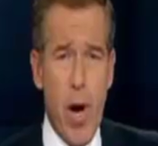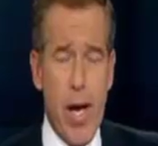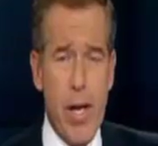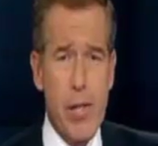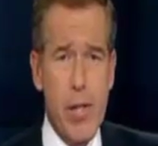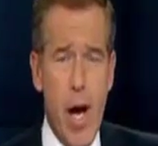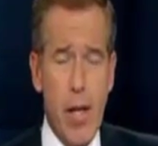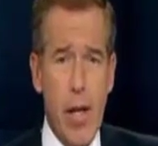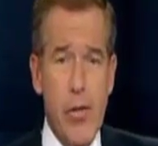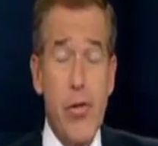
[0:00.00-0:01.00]
Break his
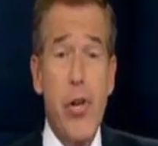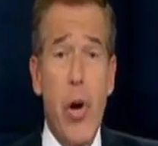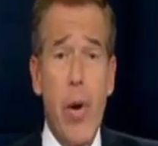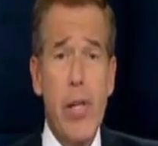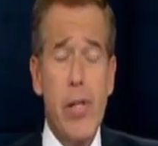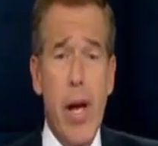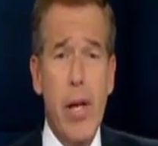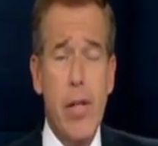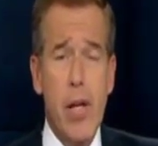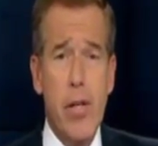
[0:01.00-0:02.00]
silence, Jerrie
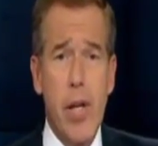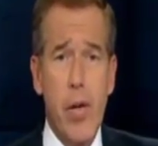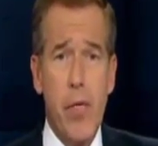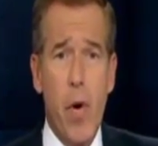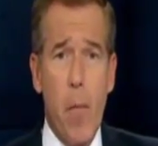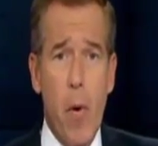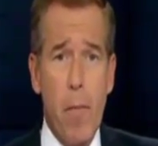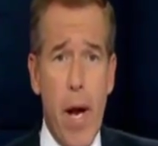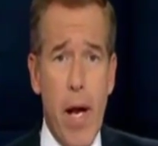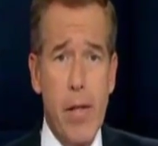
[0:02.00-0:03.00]
Sandusky, the
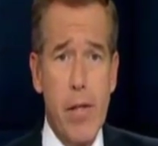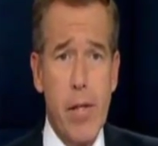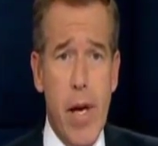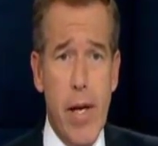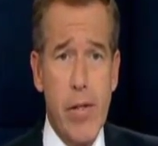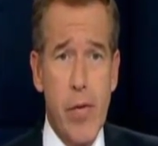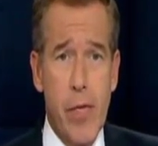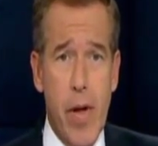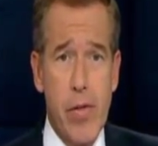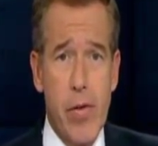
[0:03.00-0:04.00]
former Penn
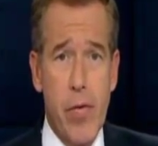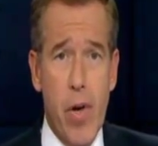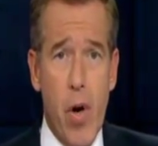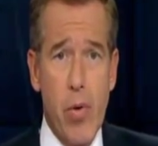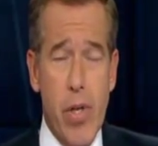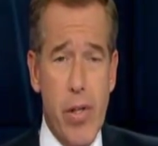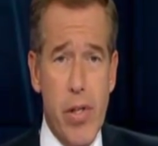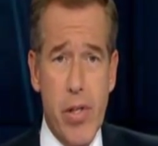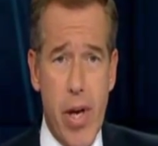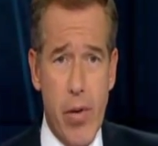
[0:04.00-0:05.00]
State defensive
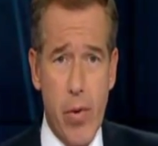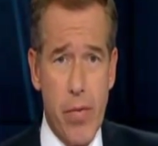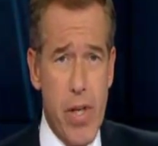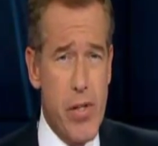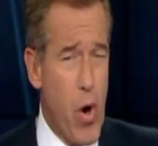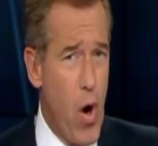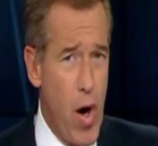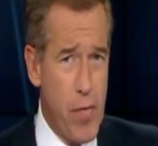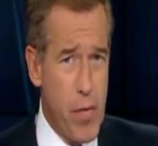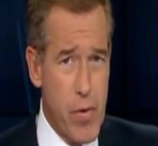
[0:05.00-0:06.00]
coach at the center of these
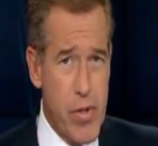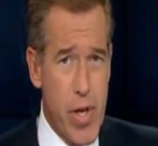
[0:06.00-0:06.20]
awful